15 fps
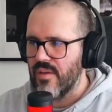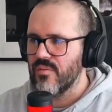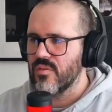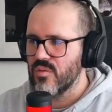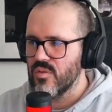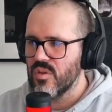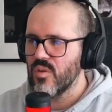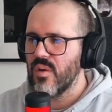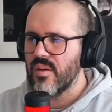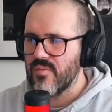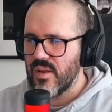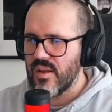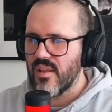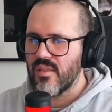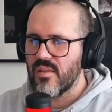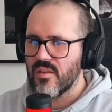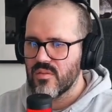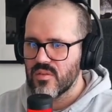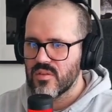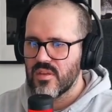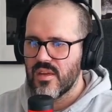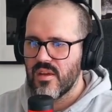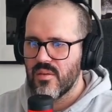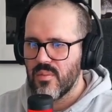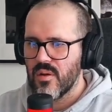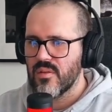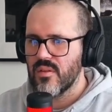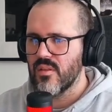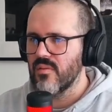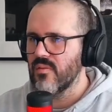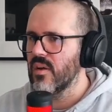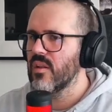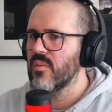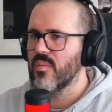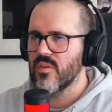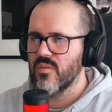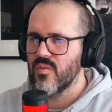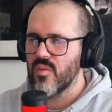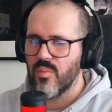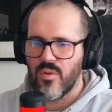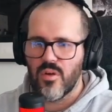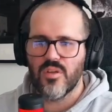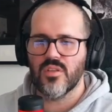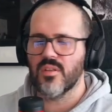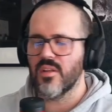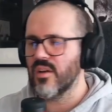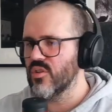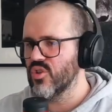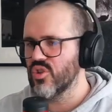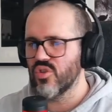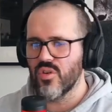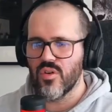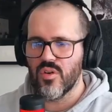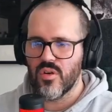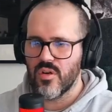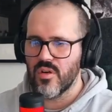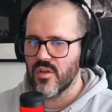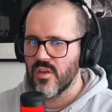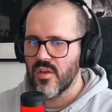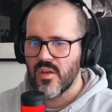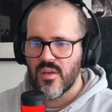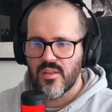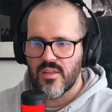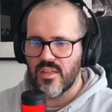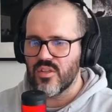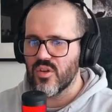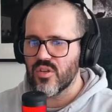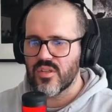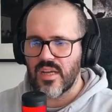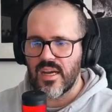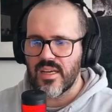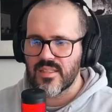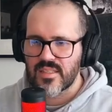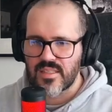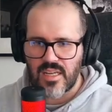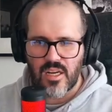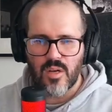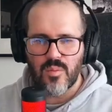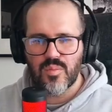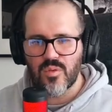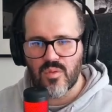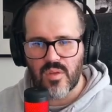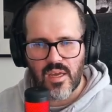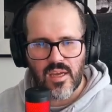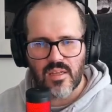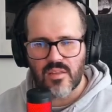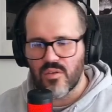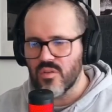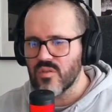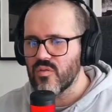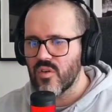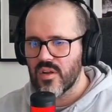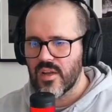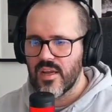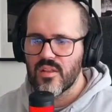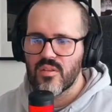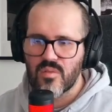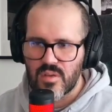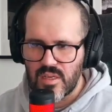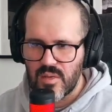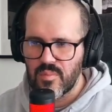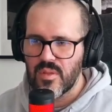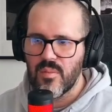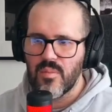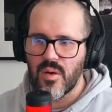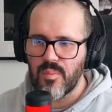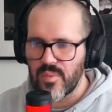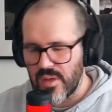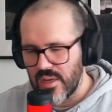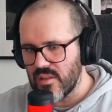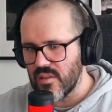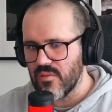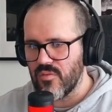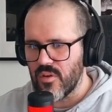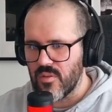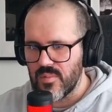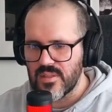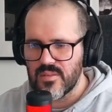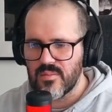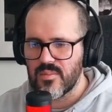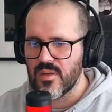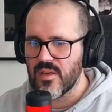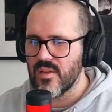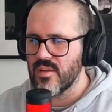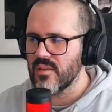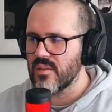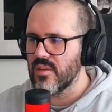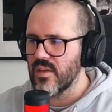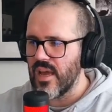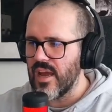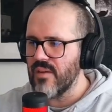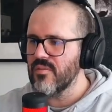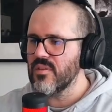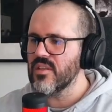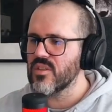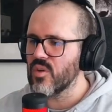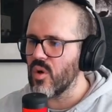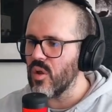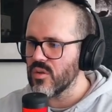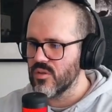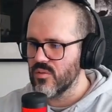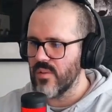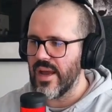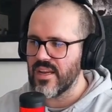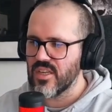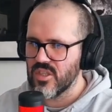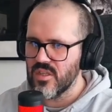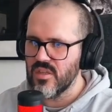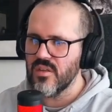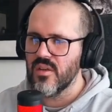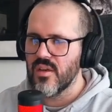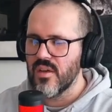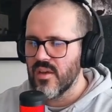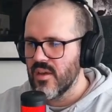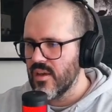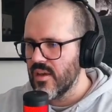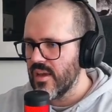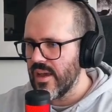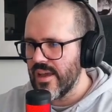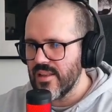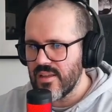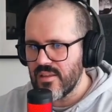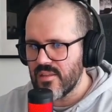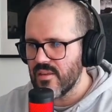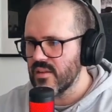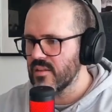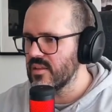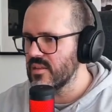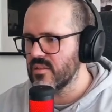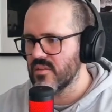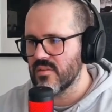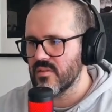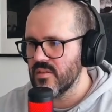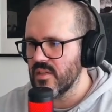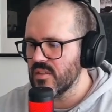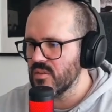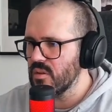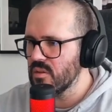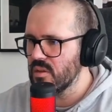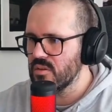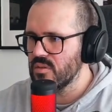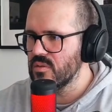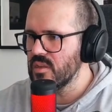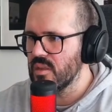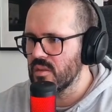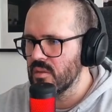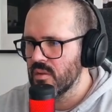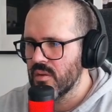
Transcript: do you have anything to say about the development of your project? Are you sure that your tasks are up to date? Don't forget to keep them updated for visibility. Have this call to action, and I think that's all that you need.